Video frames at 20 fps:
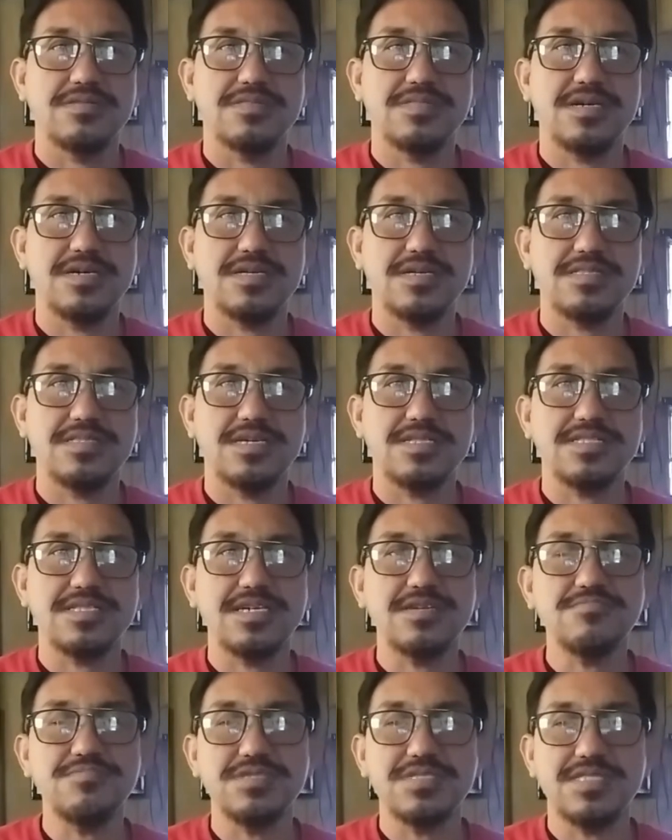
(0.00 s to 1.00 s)
the
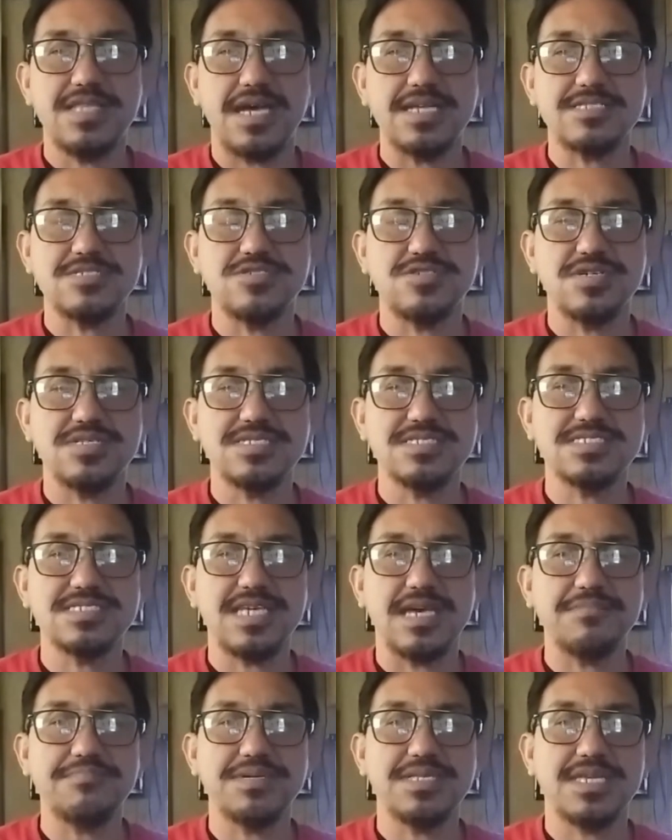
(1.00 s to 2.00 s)
thing with natural
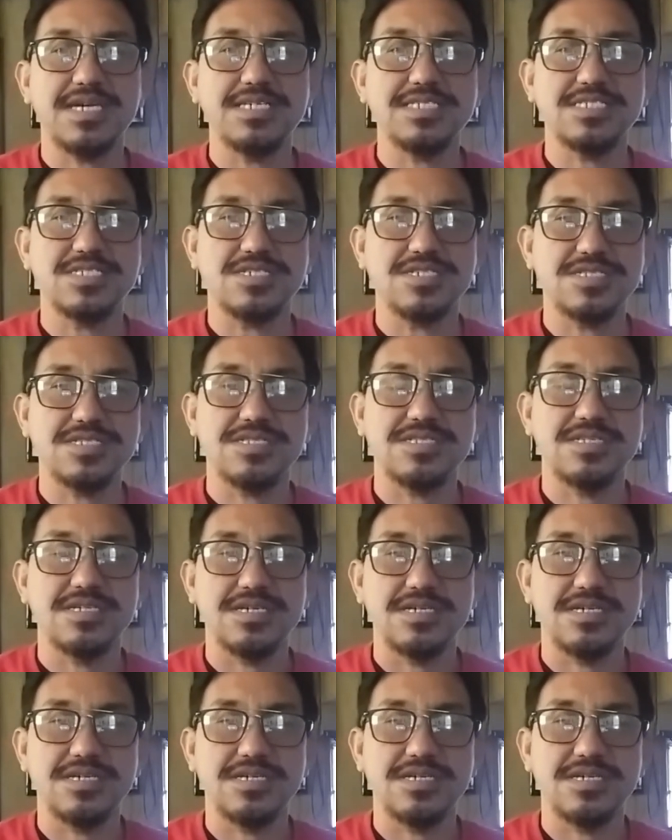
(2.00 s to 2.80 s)
insemination,